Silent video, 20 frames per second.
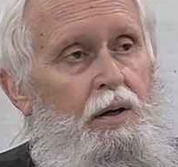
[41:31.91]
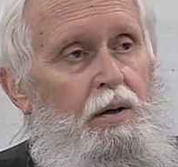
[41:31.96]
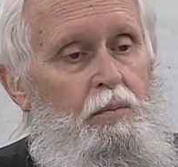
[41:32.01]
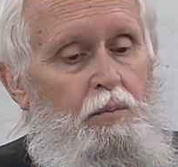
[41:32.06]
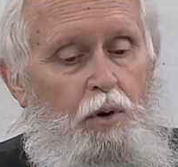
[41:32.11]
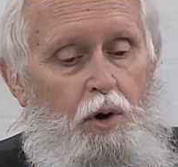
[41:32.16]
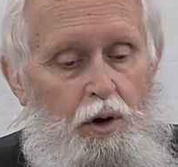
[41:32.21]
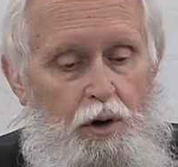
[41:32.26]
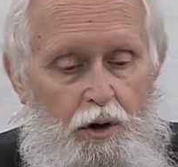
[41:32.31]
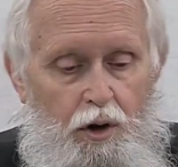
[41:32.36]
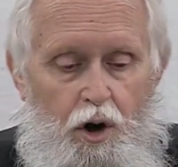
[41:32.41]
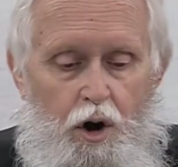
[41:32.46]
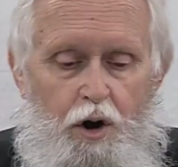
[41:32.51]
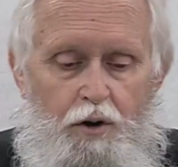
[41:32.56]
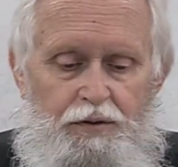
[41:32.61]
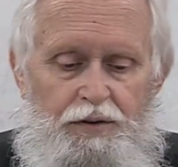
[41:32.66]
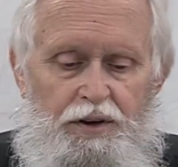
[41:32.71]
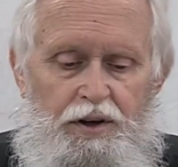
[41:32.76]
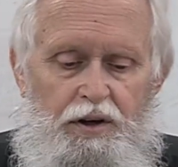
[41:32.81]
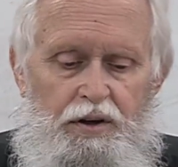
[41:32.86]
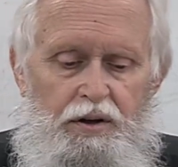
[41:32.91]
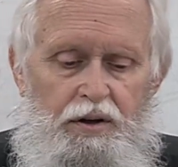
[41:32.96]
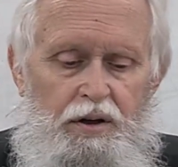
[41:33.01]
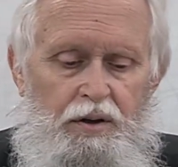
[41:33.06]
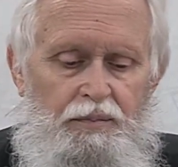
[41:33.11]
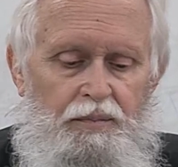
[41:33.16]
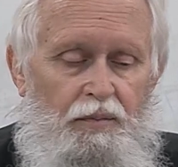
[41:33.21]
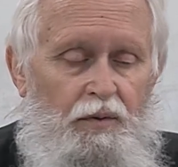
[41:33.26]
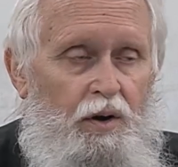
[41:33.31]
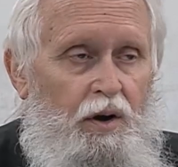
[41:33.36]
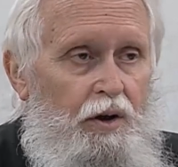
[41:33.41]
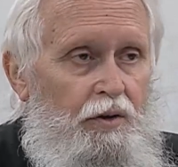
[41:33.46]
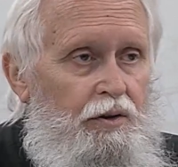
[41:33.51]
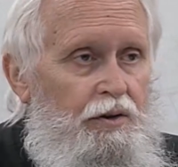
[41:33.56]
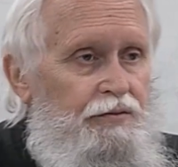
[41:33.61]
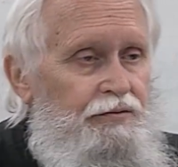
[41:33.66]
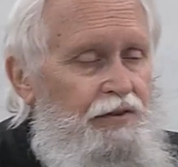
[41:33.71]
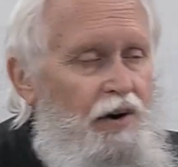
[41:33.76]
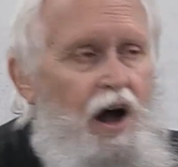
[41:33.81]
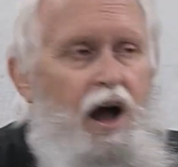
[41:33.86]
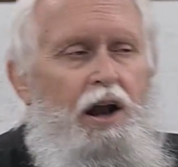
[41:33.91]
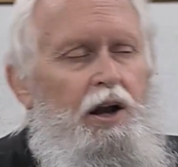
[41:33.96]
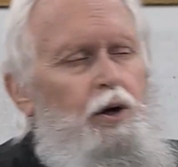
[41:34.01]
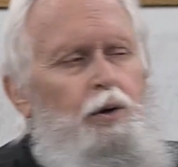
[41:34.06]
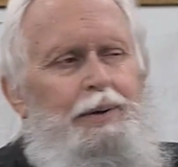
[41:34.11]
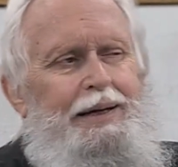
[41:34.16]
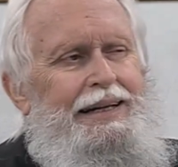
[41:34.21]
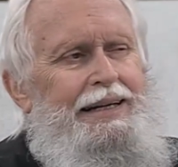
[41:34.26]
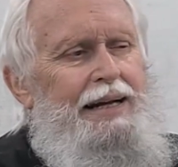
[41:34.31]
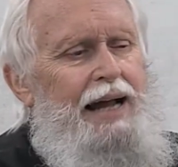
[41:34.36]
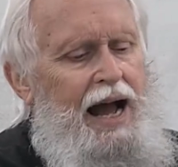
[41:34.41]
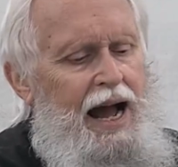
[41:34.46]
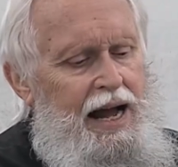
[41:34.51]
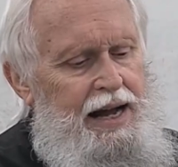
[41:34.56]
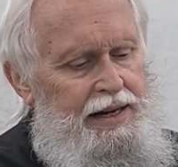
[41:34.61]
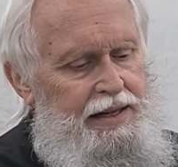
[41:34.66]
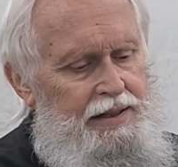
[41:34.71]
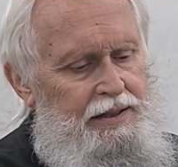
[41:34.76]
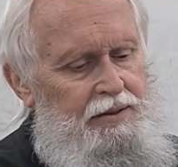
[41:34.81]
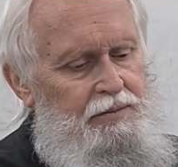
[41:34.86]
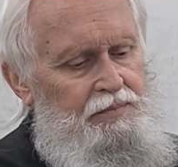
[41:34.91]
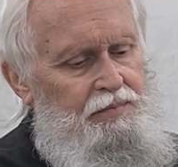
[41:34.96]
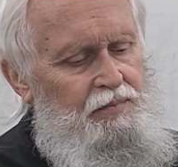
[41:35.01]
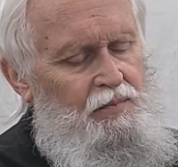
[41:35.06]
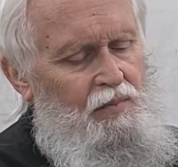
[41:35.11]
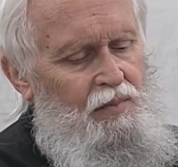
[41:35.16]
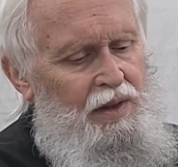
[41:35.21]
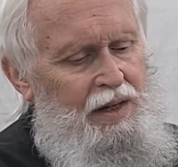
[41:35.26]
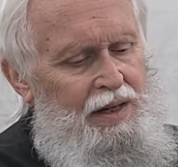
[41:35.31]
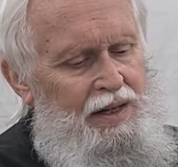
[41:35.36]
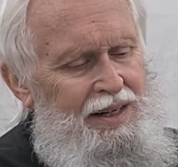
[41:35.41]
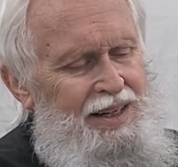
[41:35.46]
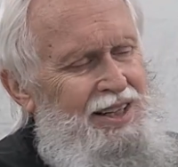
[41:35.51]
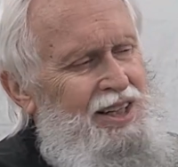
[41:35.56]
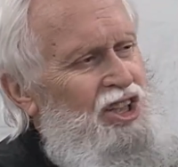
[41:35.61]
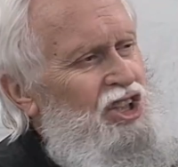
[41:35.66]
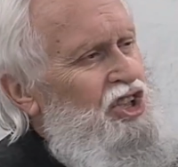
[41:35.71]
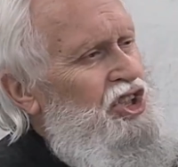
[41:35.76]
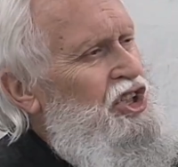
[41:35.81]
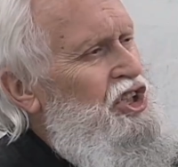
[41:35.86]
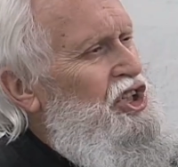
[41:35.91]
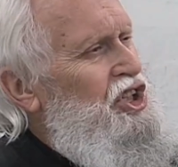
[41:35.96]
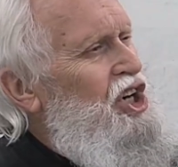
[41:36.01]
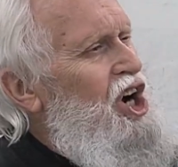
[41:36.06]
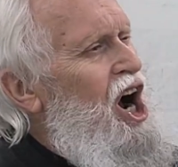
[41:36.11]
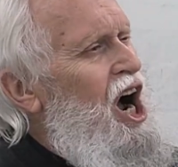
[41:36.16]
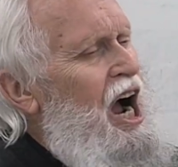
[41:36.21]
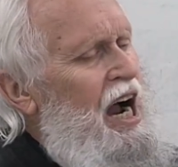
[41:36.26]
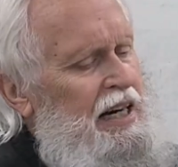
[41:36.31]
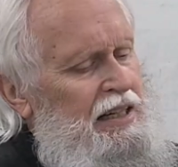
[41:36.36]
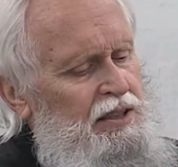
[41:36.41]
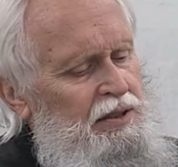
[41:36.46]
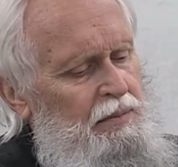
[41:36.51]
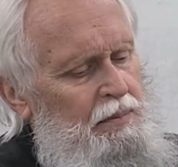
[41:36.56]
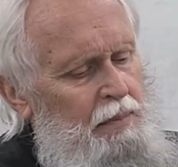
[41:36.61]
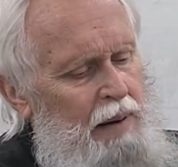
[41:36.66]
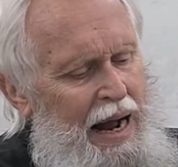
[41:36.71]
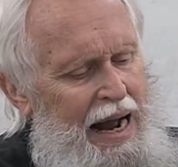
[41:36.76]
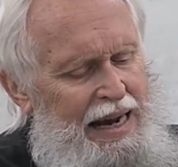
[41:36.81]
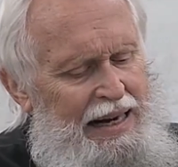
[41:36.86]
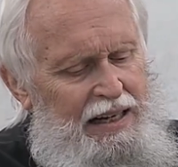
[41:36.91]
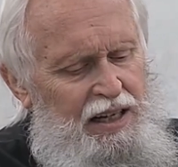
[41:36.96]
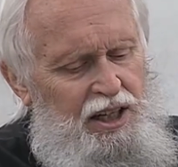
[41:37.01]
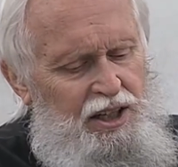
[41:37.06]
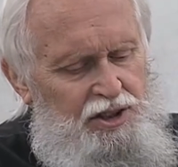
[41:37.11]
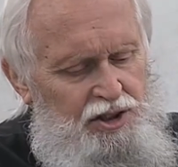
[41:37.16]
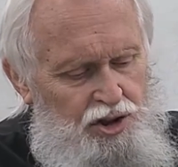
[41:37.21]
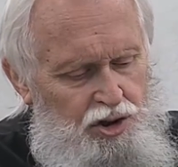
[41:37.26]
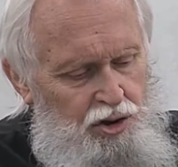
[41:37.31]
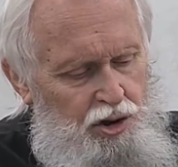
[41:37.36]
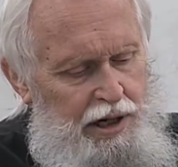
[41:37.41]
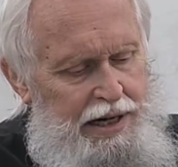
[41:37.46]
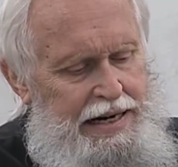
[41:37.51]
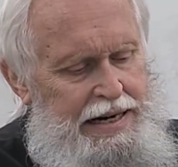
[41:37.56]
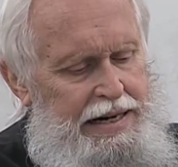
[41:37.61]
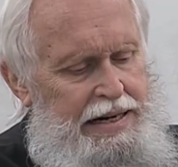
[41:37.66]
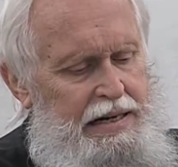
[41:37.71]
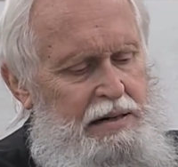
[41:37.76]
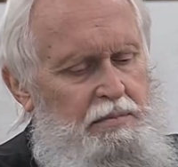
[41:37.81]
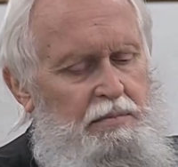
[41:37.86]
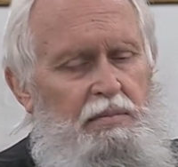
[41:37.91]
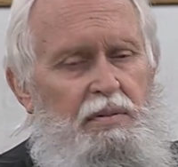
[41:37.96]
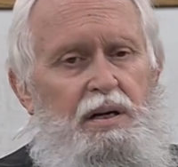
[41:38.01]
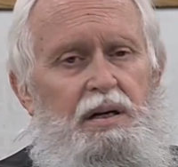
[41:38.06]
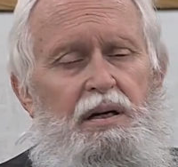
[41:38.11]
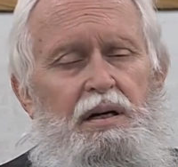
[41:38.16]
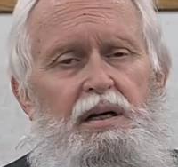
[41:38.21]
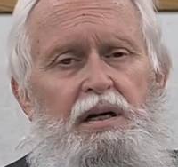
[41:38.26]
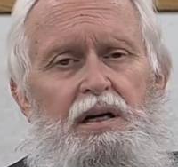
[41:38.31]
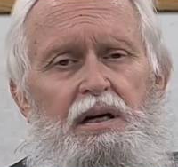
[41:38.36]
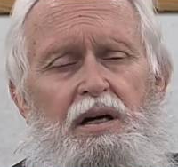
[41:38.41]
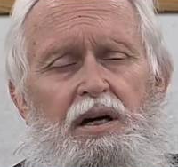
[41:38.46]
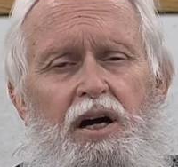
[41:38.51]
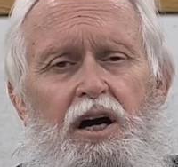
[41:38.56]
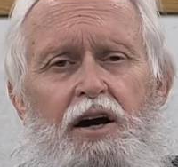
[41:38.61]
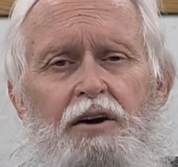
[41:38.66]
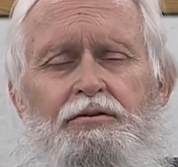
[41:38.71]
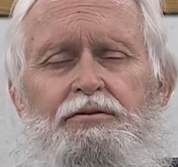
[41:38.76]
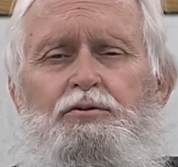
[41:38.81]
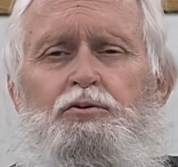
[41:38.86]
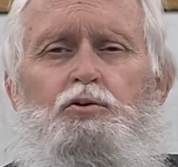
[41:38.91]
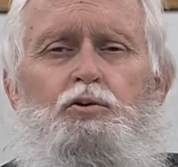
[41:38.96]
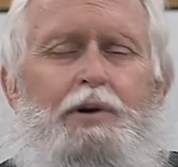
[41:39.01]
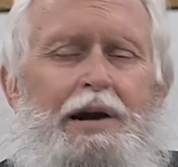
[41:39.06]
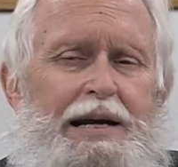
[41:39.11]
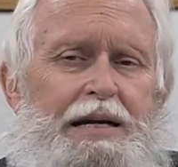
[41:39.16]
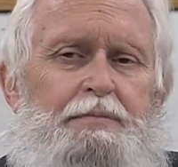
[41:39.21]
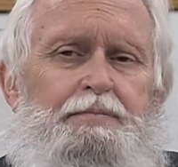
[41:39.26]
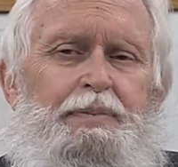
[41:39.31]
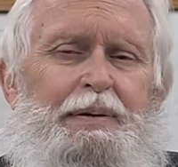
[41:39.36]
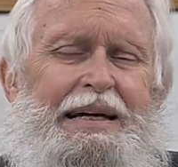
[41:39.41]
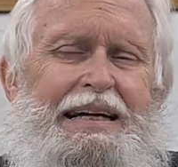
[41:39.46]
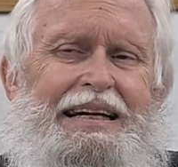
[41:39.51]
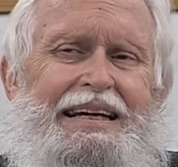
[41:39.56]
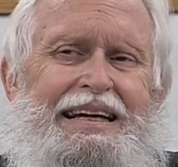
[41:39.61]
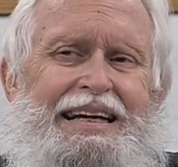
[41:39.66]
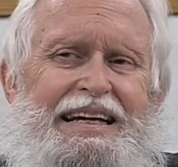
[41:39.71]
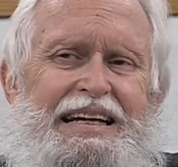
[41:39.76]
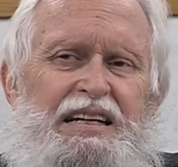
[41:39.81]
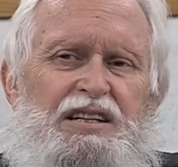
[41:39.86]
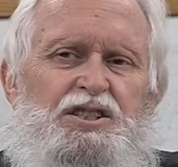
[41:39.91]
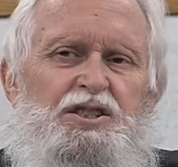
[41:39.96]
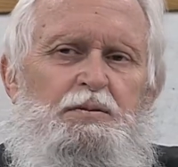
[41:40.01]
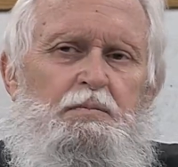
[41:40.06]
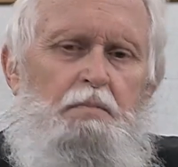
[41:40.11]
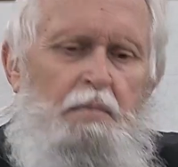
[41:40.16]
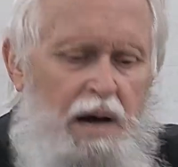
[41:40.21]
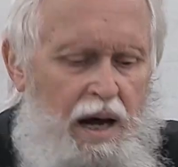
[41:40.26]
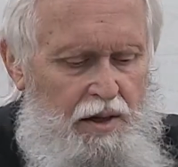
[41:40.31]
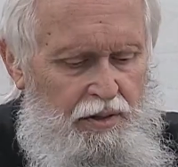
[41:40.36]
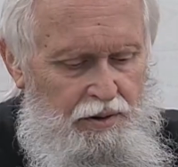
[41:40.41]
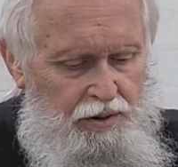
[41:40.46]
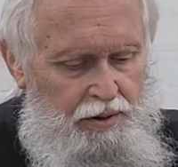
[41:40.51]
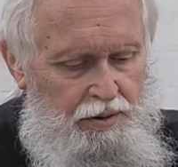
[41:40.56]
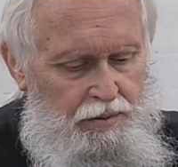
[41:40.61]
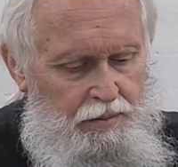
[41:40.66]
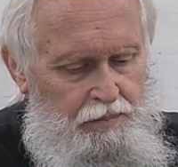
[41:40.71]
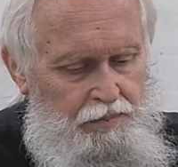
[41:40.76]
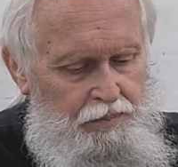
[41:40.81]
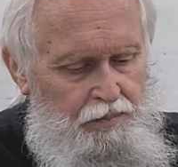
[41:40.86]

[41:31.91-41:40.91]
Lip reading: Moreover, on the following night, shocked by a dream of raping his mother,